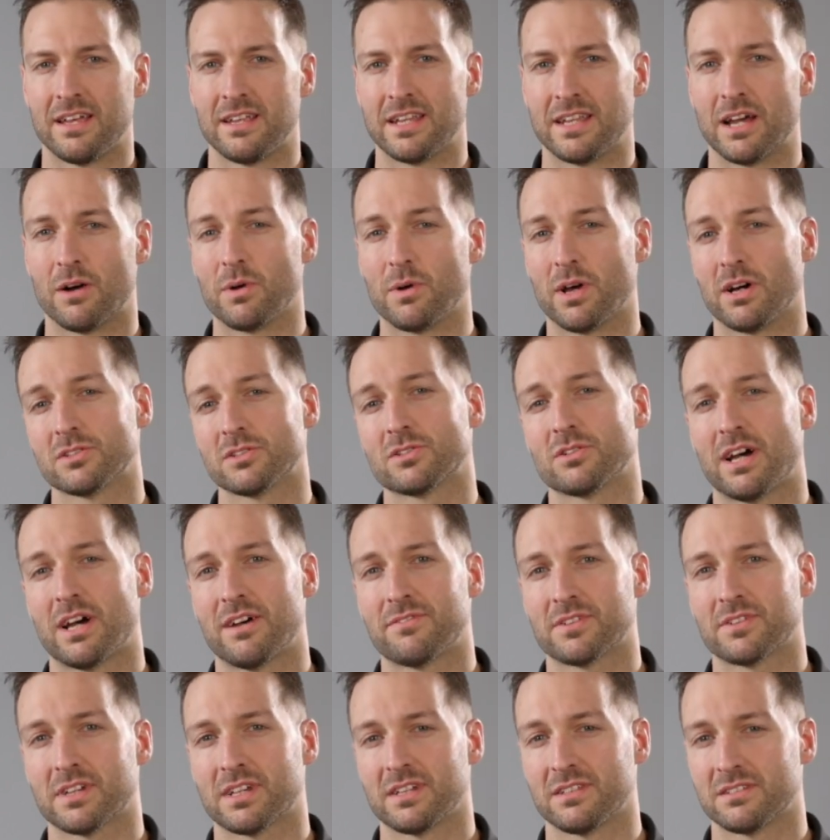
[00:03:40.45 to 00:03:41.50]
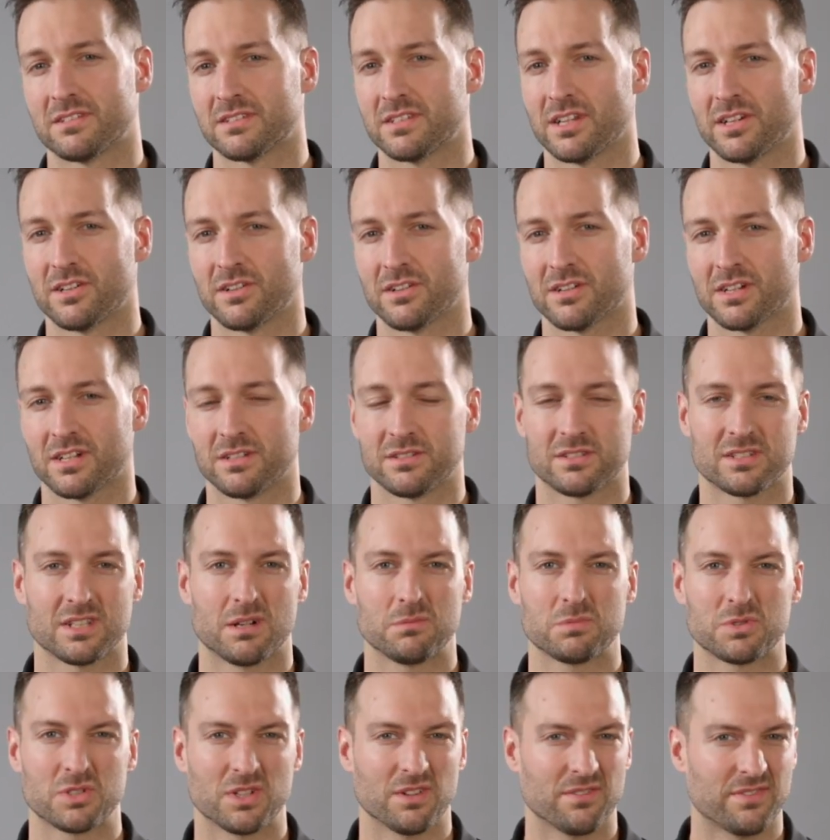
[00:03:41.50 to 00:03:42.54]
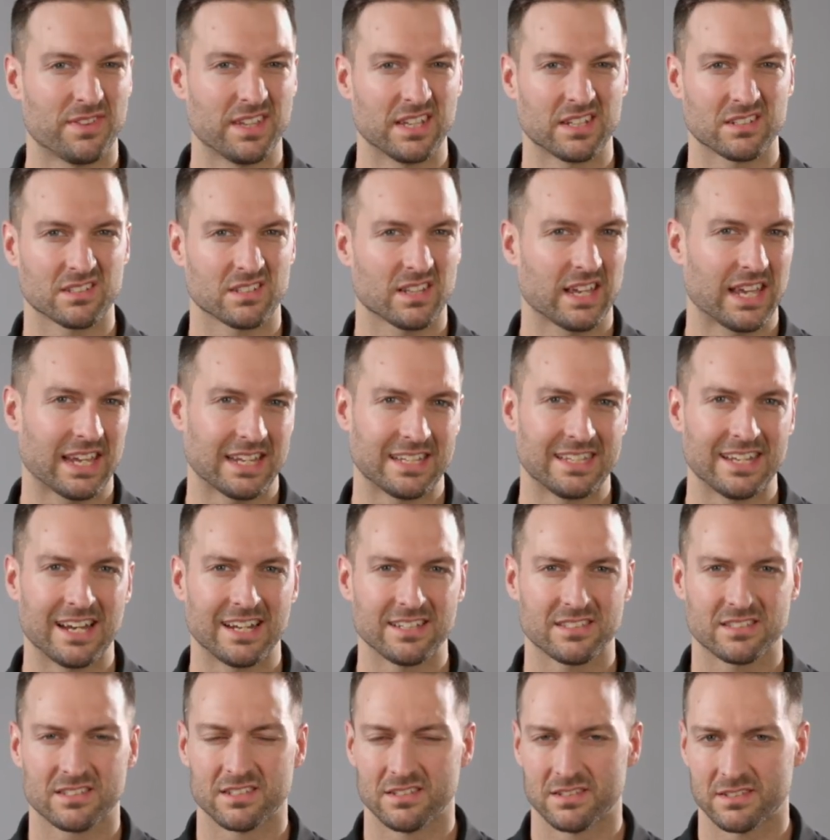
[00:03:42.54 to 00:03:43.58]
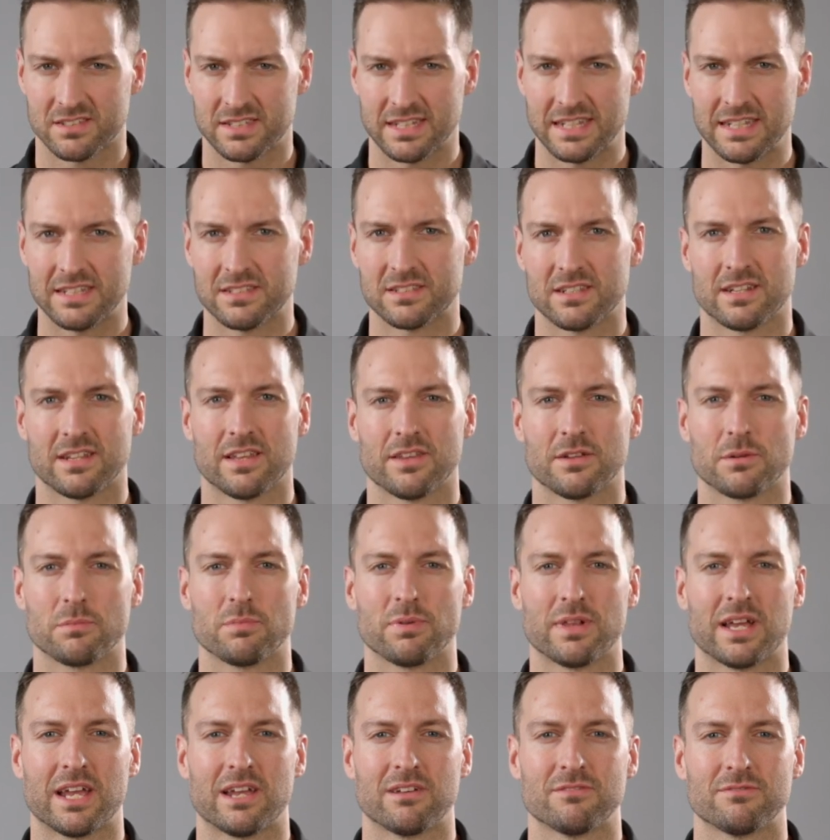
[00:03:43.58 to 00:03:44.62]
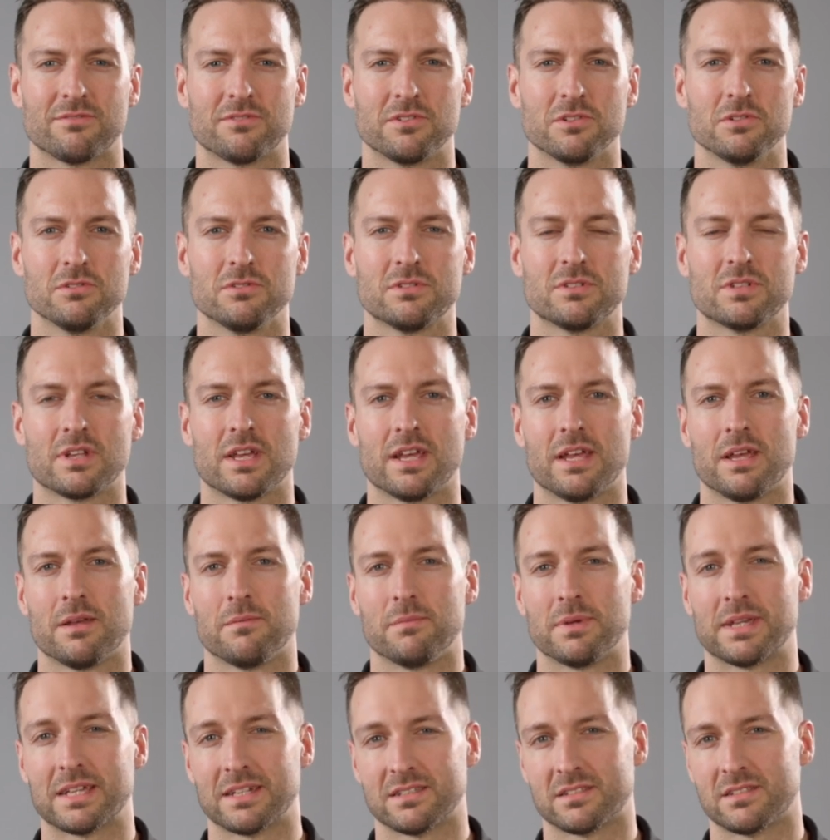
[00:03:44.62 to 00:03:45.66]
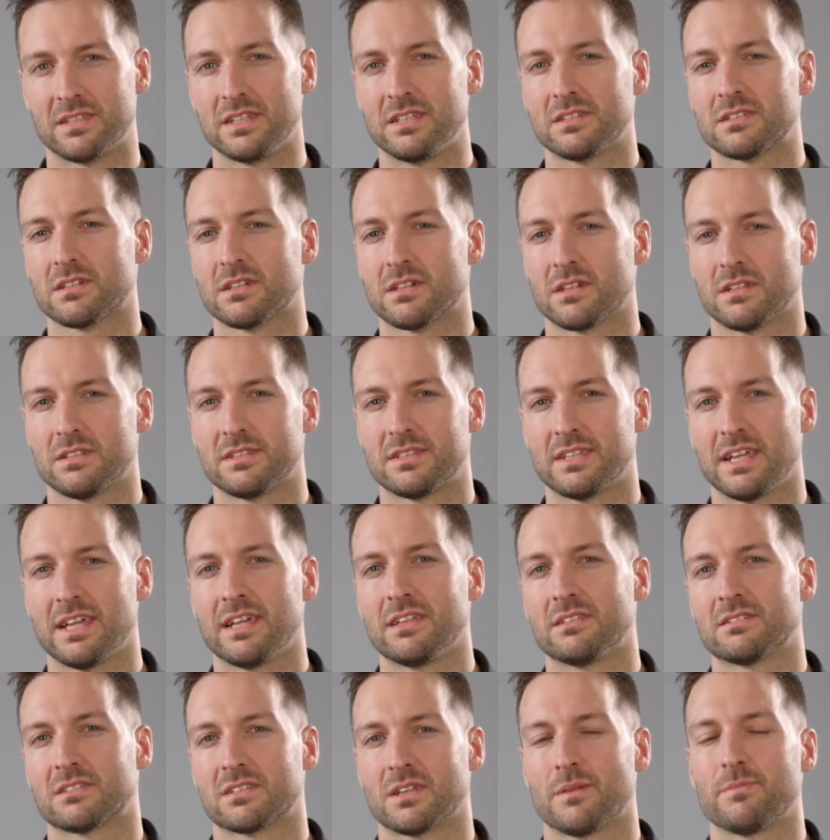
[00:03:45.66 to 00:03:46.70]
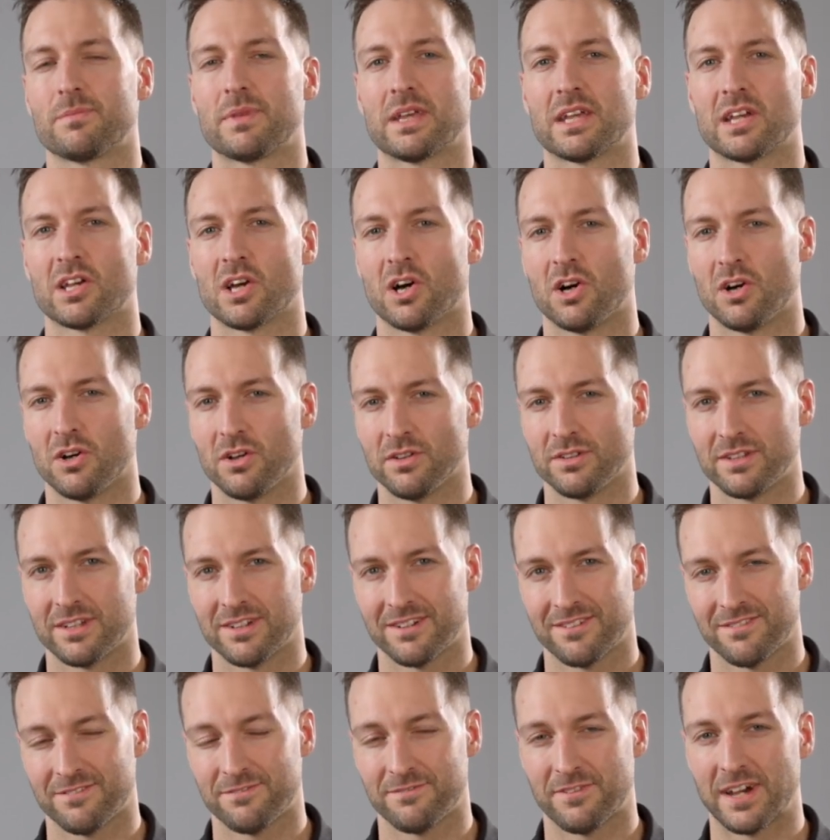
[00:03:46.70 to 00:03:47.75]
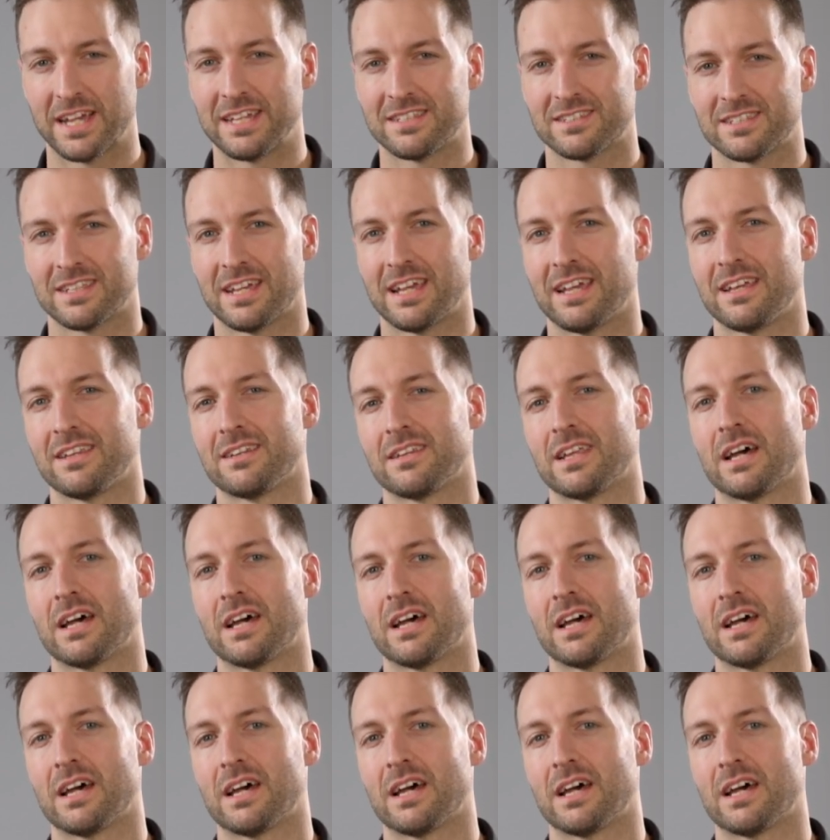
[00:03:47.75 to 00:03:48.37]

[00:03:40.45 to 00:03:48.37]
Now, we also have to consider consumption of things like nuts and seeds and other plant foods because these contain something called phytate.